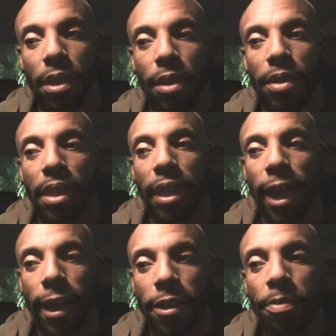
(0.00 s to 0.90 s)
There's the
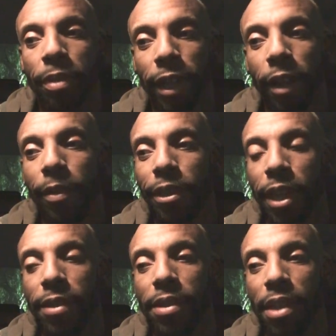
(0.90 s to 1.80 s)
gas planet, which
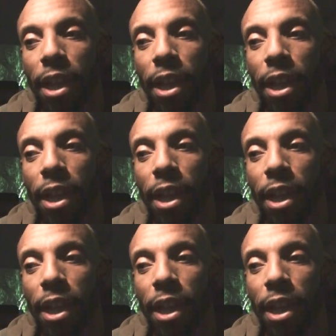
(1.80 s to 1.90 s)
has its